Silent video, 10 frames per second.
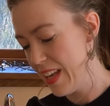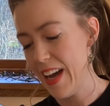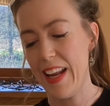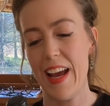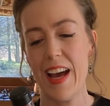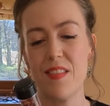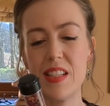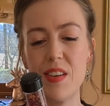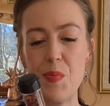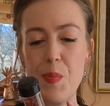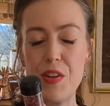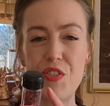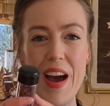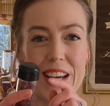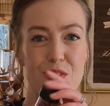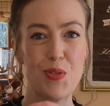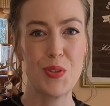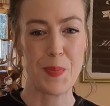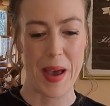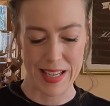And I have some dried rose
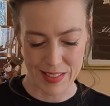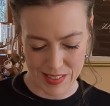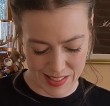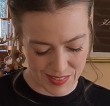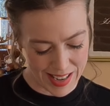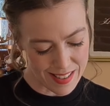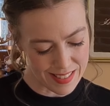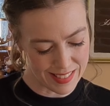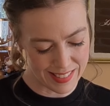petals as well.